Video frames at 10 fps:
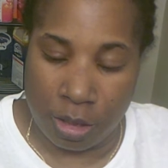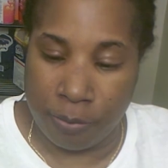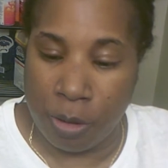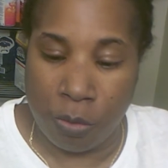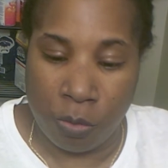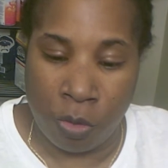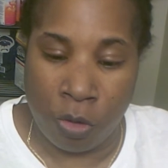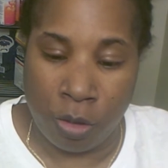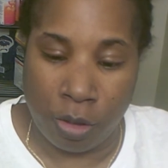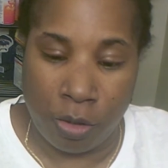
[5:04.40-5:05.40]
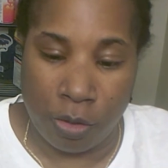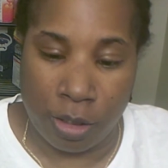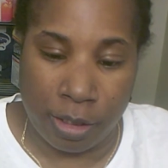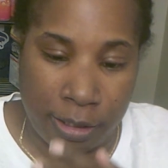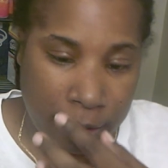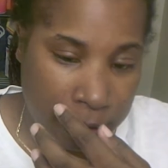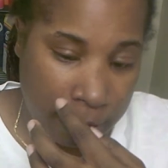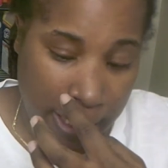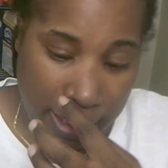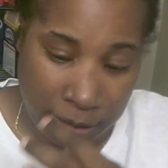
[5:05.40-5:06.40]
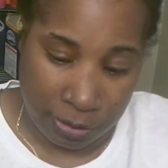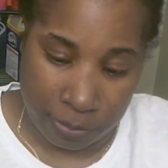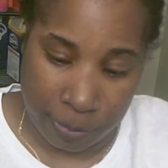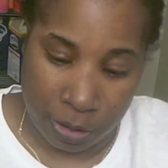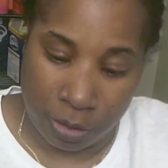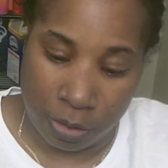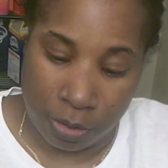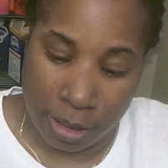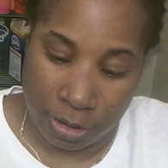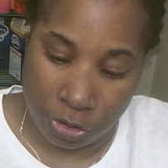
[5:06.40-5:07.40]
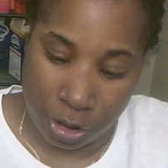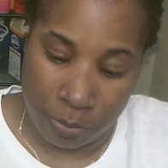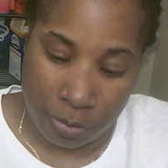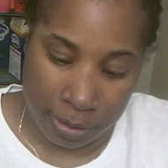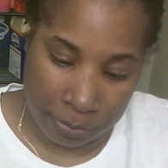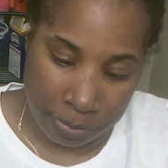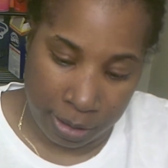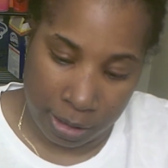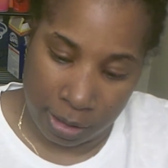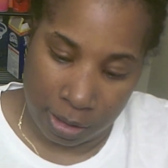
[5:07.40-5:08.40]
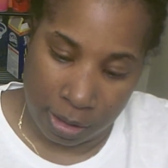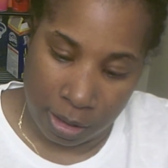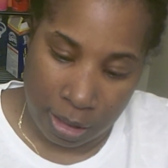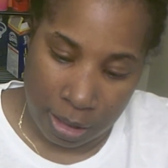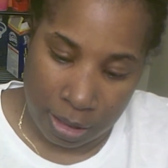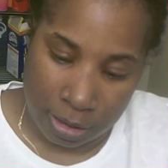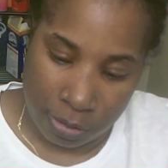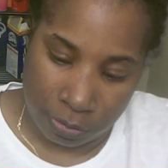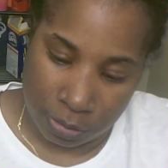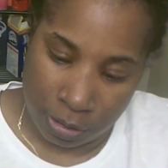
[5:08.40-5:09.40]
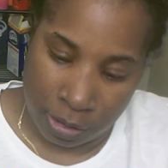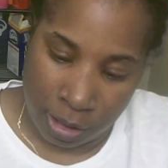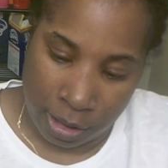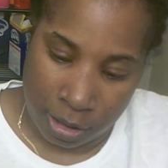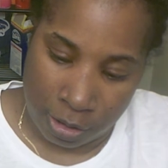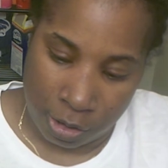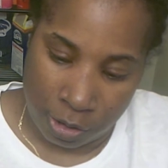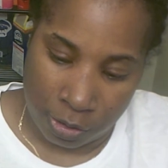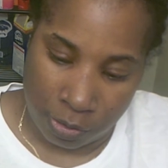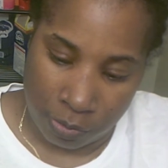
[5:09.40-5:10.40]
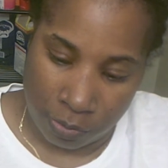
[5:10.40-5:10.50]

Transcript: smells more coconut. It kind of smells a little like shea butter, but don't see that in here.